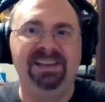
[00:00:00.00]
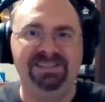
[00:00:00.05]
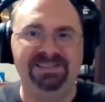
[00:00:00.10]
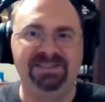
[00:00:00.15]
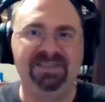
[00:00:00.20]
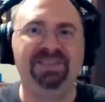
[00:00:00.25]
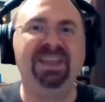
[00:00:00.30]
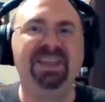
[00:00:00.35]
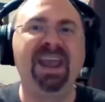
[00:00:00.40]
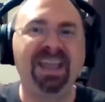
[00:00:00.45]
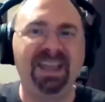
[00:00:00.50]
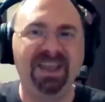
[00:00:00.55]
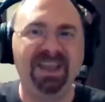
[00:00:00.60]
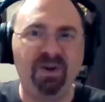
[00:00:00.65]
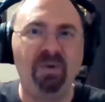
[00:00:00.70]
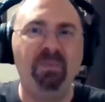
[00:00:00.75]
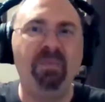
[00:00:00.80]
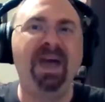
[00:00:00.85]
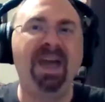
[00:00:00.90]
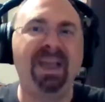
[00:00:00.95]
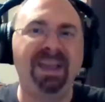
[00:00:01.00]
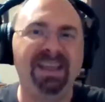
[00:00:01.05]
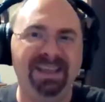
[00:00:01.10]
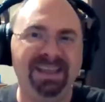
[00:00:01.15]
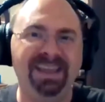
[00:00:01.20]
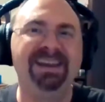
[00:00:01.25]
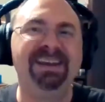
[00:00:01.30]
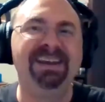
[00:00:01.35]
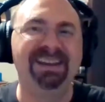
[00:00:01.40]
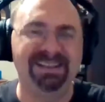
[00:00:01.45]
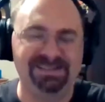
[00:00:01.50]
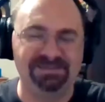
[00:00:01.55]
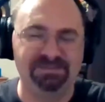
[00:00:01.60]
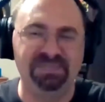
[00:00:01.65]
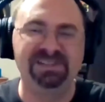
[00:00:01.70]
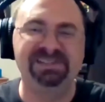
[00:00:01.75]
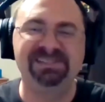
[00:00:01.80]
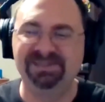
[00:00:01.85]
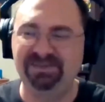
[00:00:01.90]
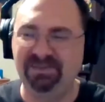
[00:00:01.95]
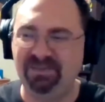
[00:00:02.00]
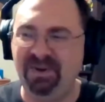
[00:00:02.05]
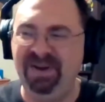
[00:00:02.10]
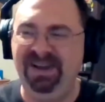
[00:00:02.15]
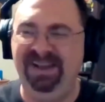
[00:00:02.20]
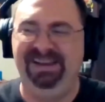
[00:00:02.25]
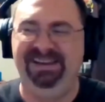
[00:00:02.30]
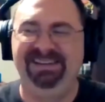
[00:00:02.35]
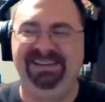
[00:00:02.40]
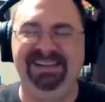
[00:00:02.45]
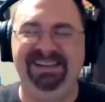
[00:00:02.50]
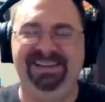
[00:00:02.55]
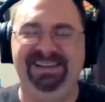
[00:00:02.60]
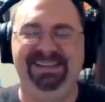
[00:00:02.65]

So then I could go back and get an explicit one.